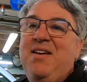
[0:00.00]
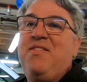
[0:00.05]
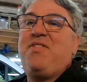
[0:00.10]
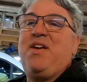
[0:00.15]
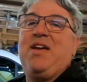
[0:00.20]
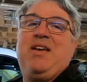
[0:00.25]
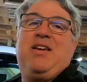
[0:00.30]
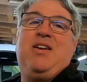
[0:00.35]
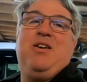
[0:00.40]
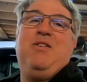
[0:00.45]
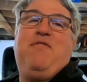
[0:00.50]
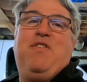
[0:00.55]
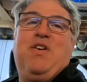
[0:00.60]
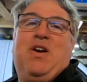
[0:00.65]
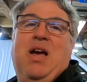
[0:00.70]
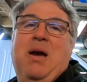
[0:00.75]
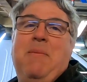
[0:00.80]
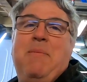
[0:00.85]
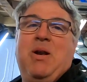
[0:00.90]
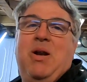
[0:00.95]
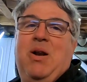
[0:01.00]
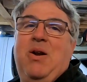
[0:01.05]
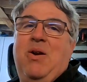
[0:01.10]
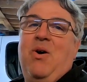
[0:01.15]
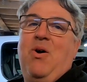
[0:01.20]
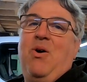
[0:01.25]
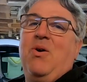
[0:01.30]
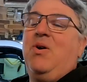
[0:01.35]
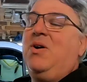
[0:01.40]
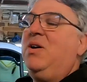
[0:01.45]
Thank you for coming
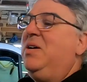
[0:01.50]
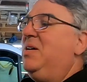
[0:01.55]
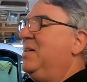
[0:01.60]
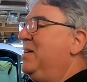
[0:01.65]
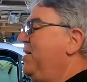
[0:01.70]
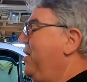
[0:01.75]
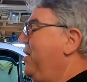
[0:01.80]
along